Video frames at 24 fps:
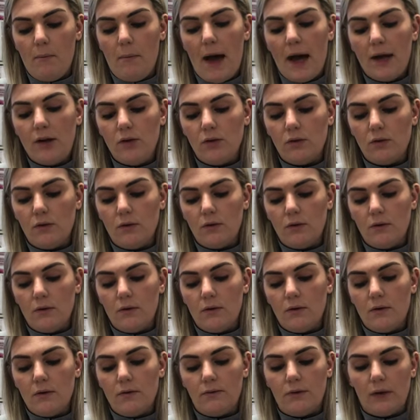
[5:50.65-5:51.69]
Pebble,
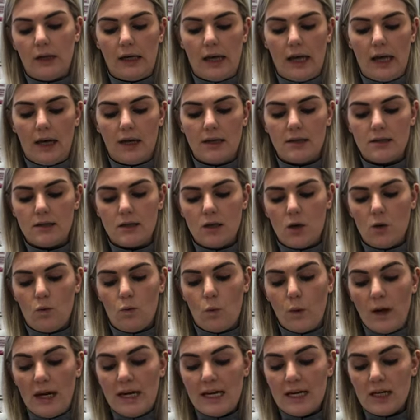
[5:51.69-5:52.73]
Flint hissed.
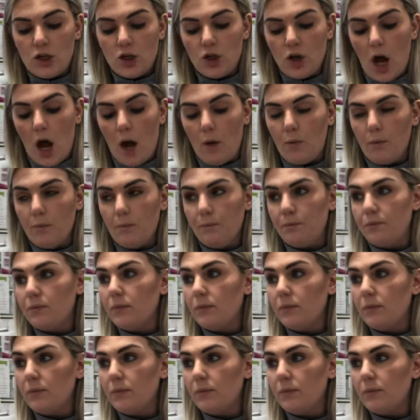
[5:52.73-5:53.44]
We need to go.